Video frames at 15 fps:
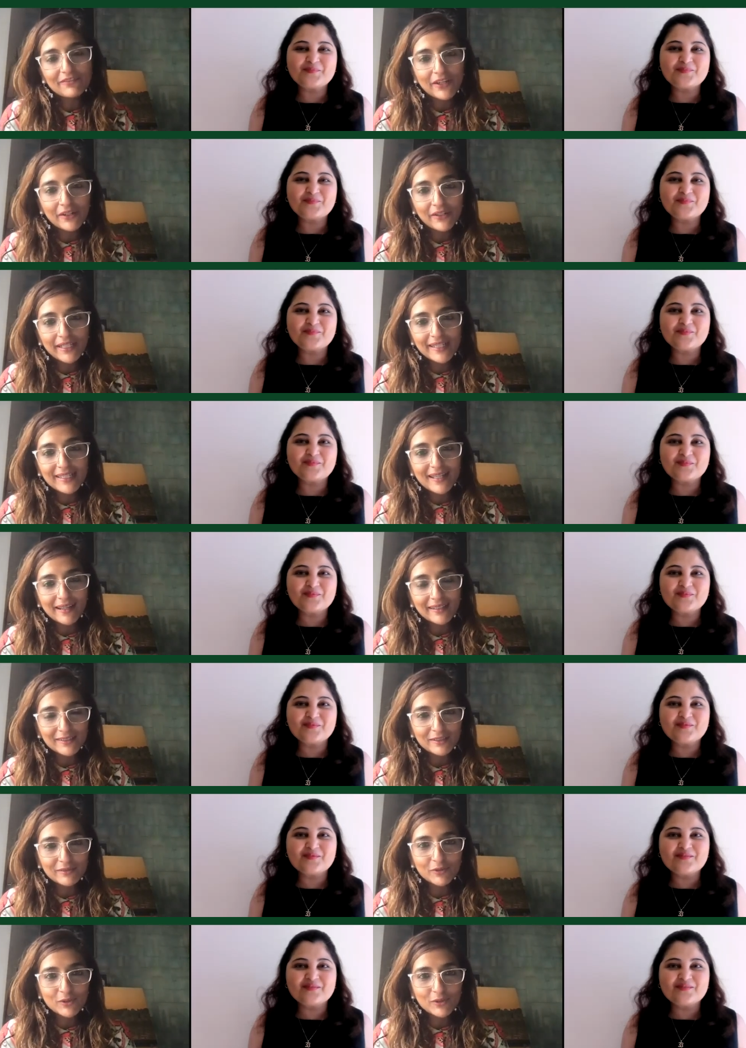Speaker 1: very excited
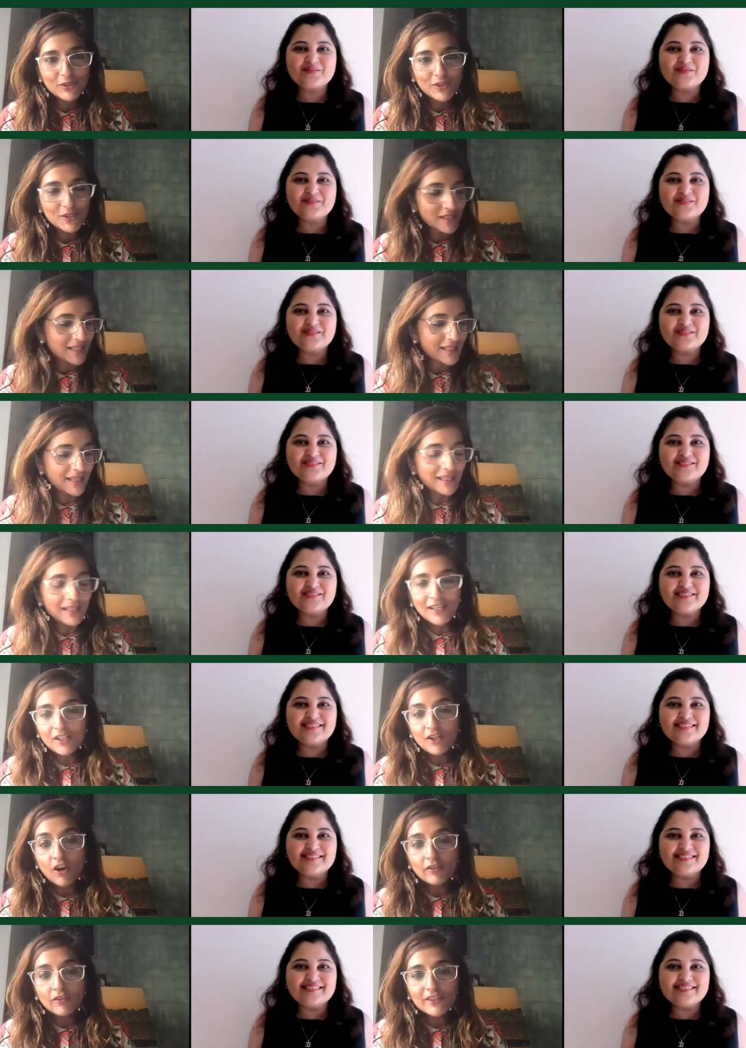for this
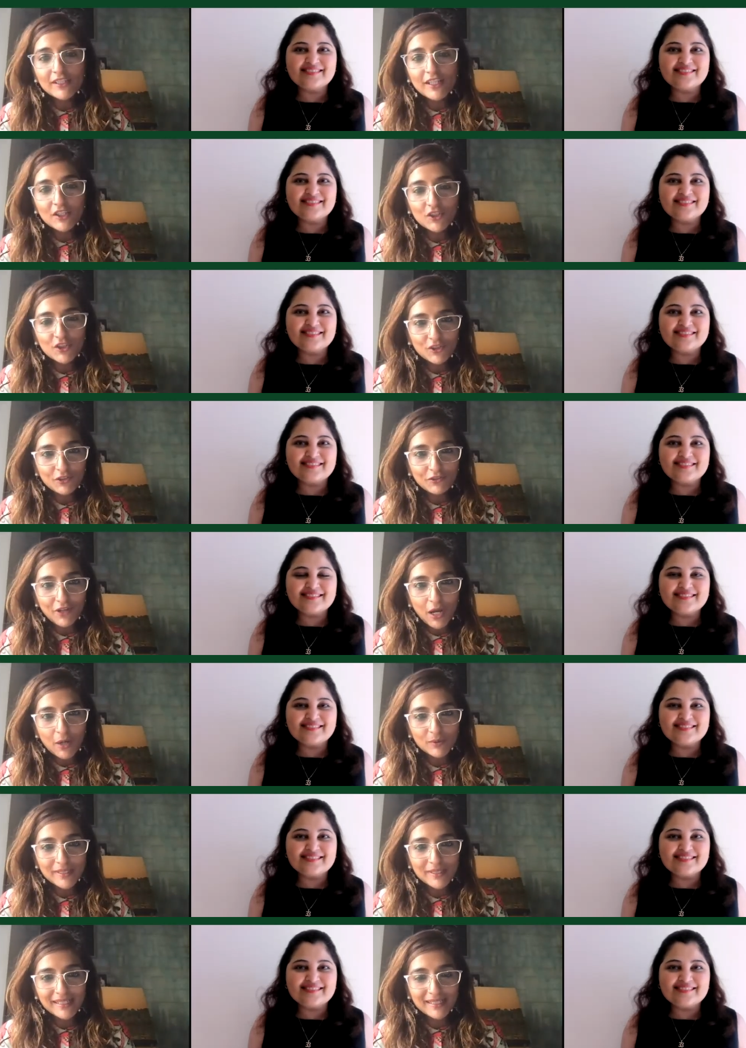conversation of
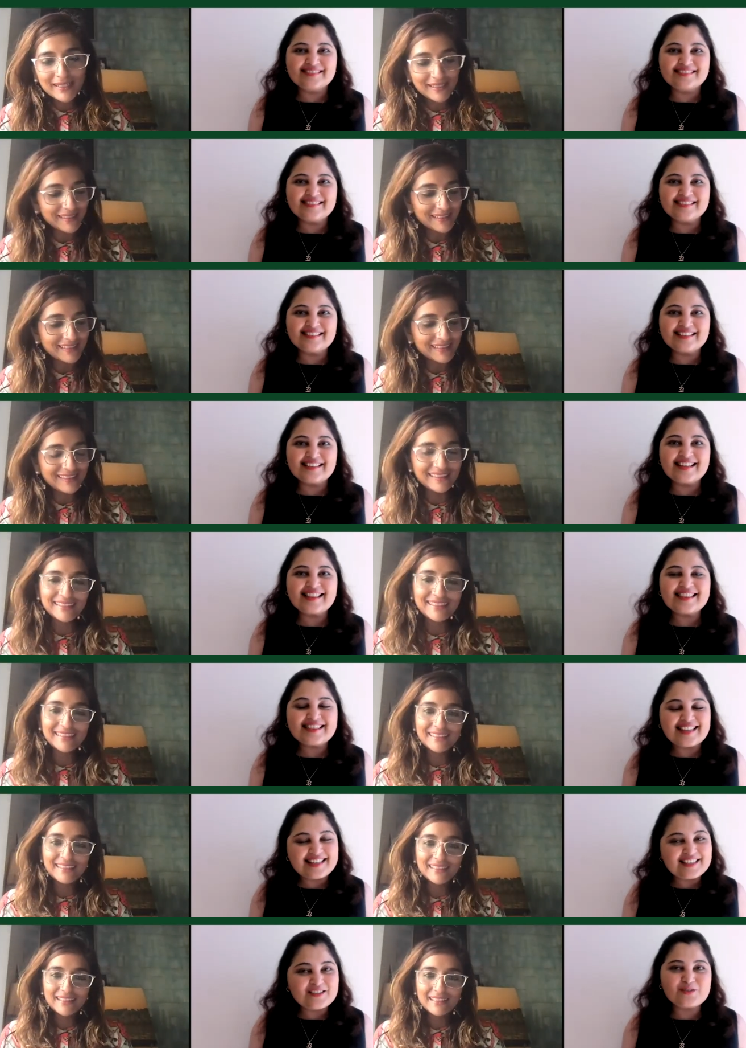ours.
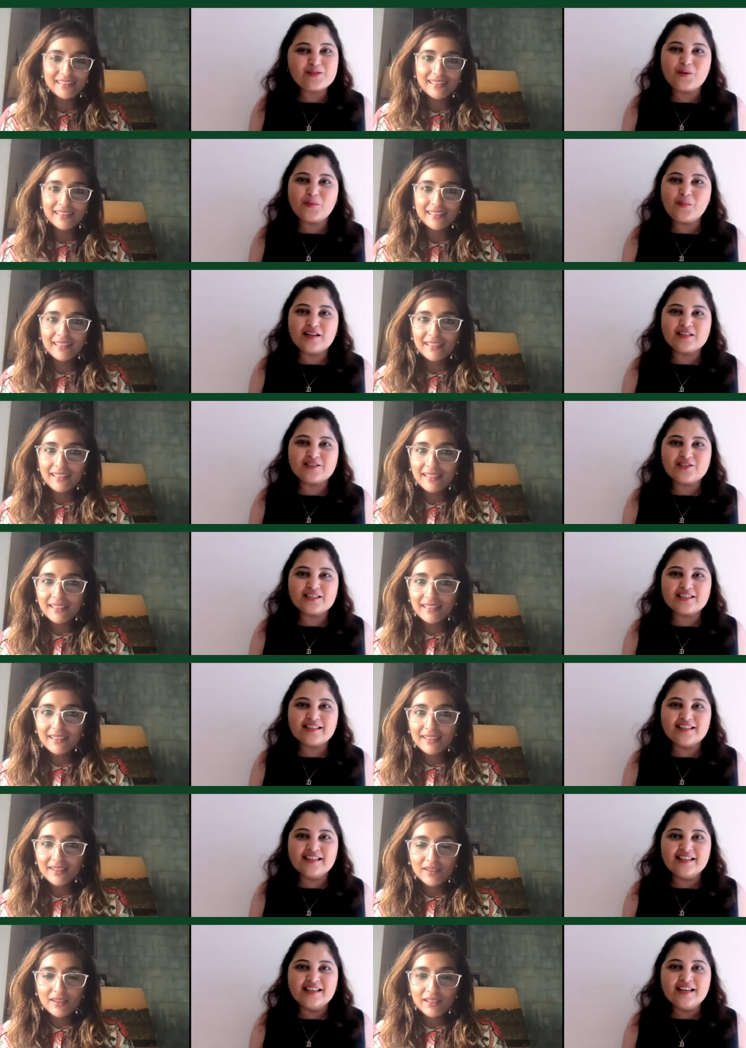Thank you so much.
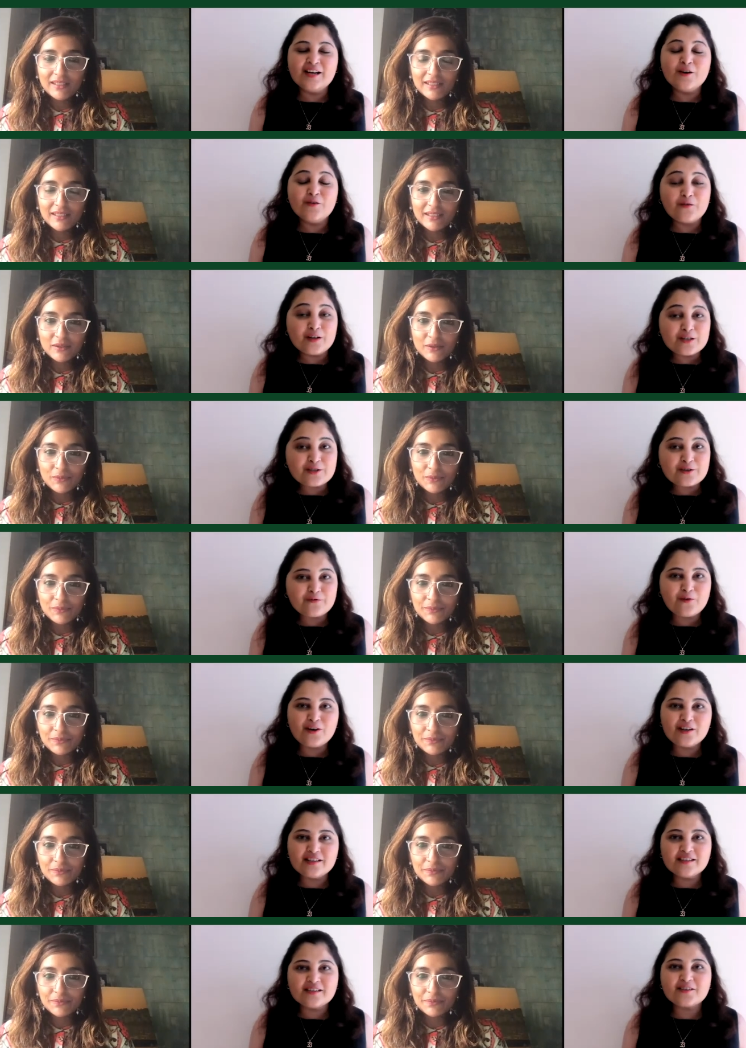
Speaker 2: First of
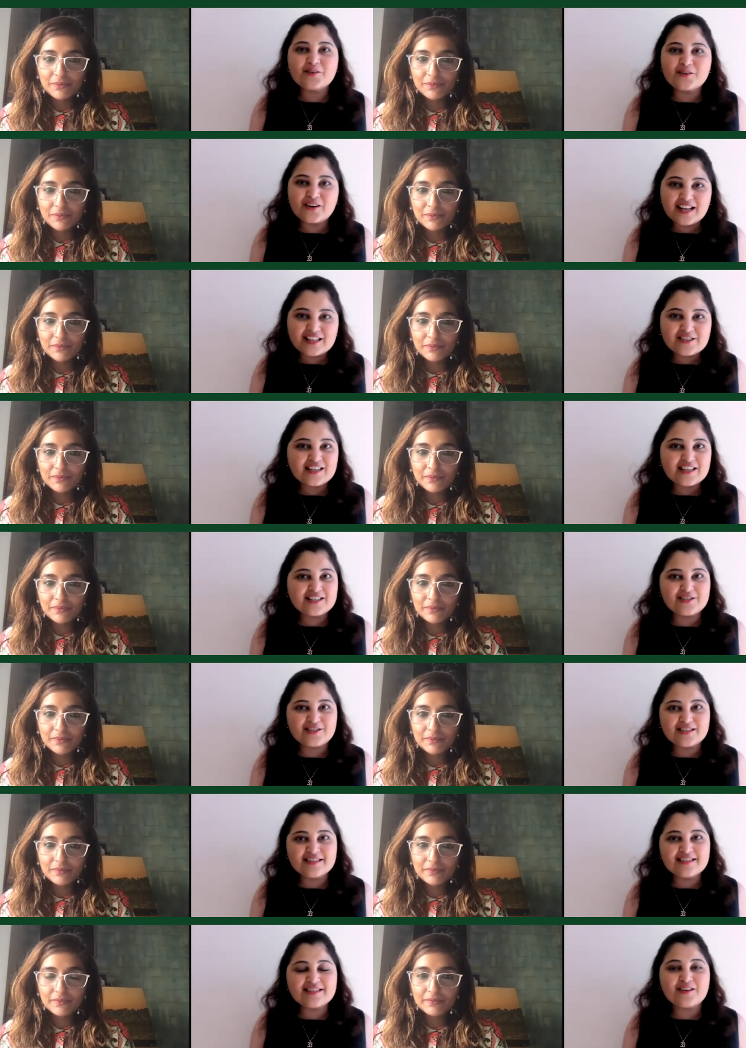all,
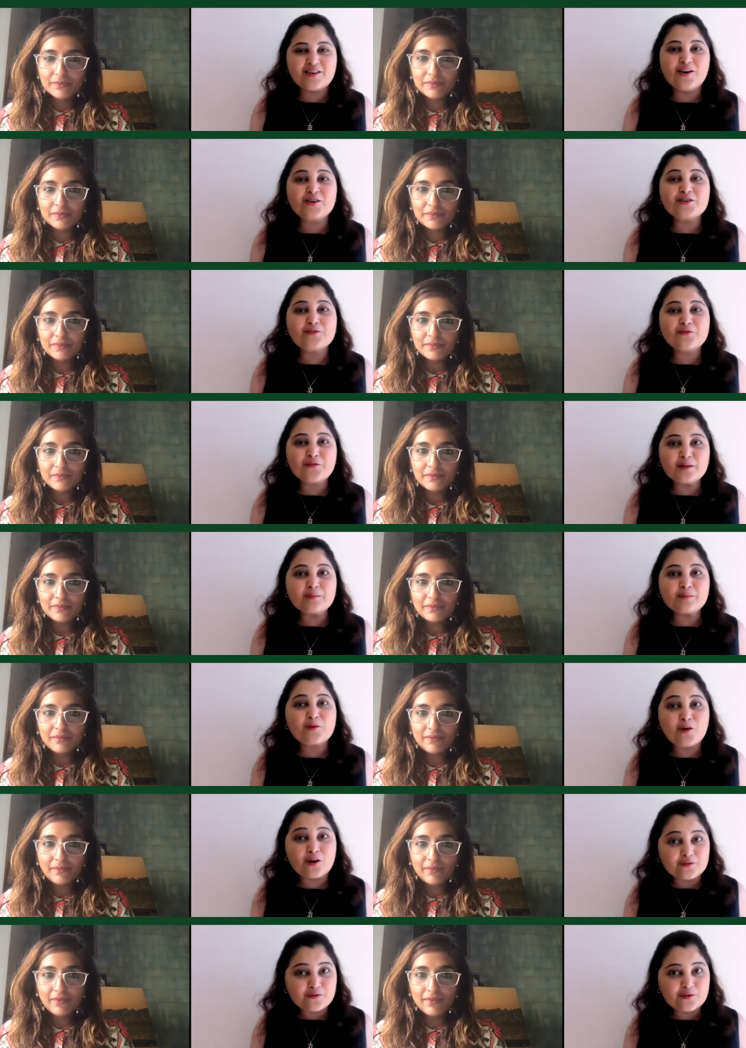congratulations on your film
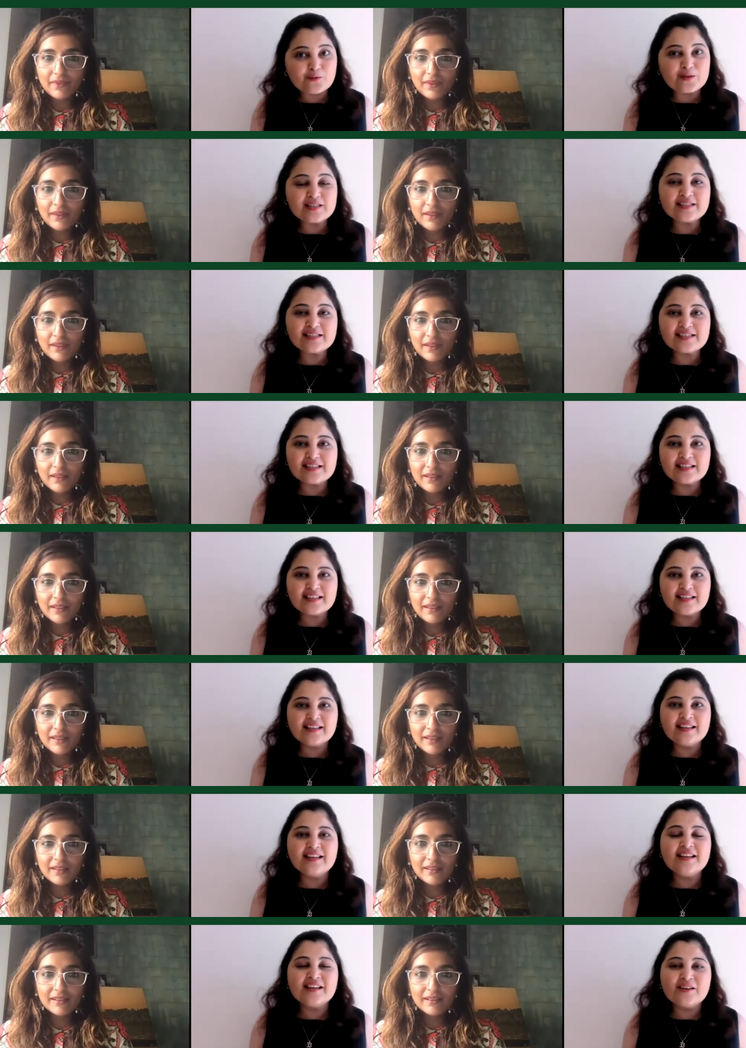Confluence,
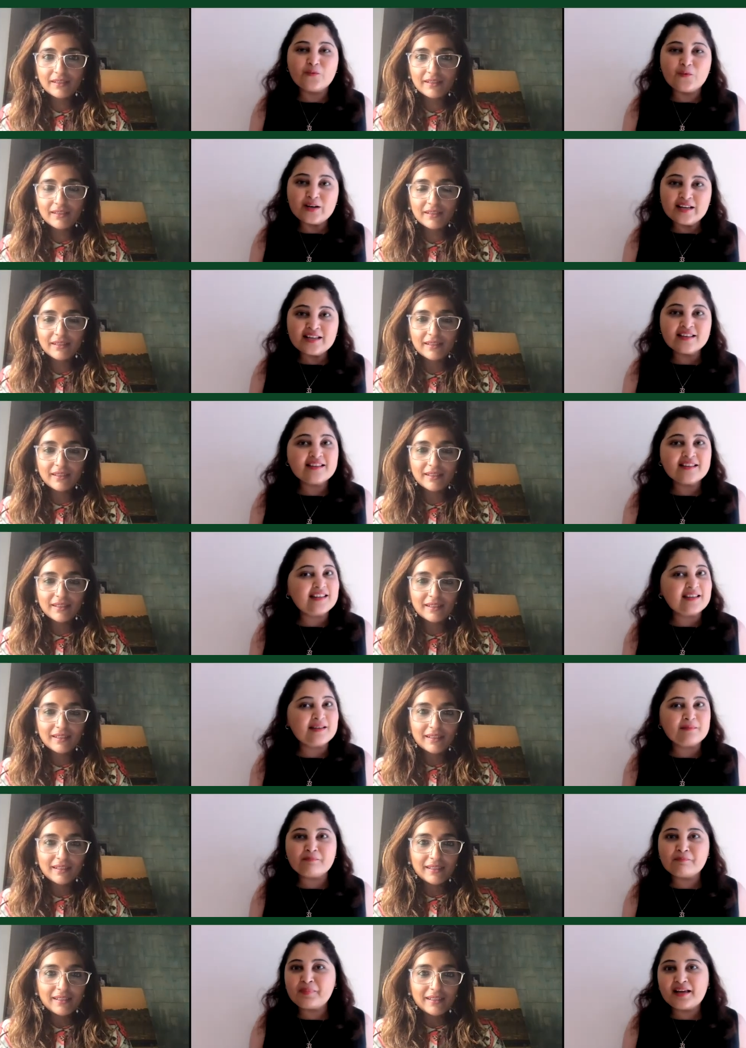winning
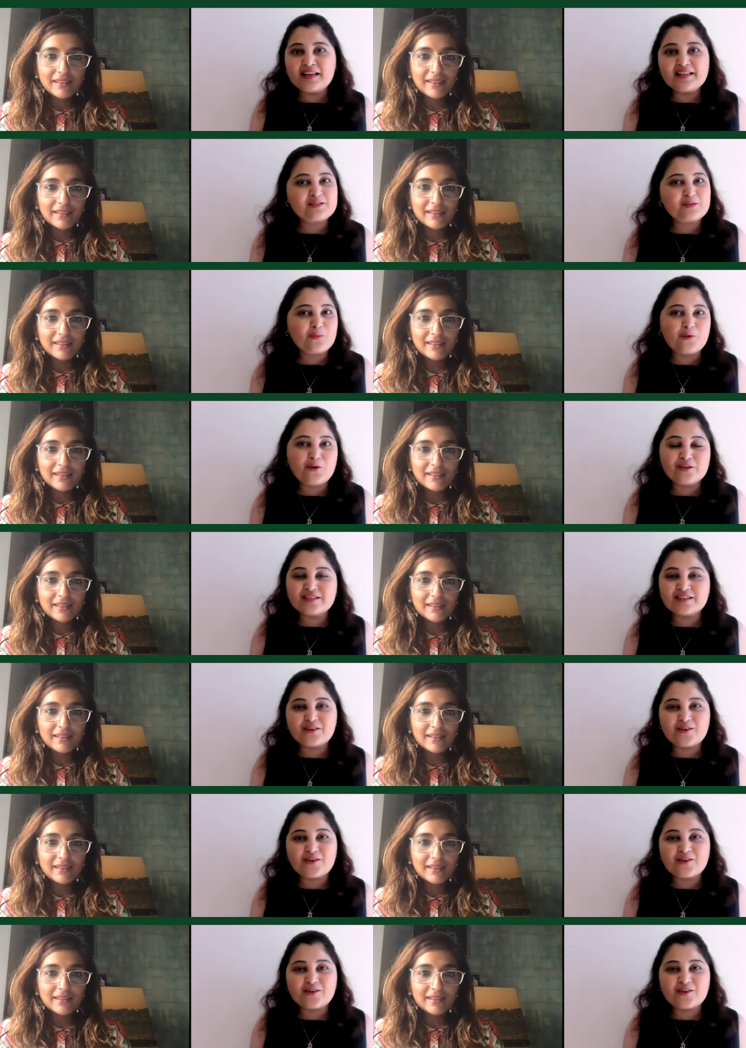the best awards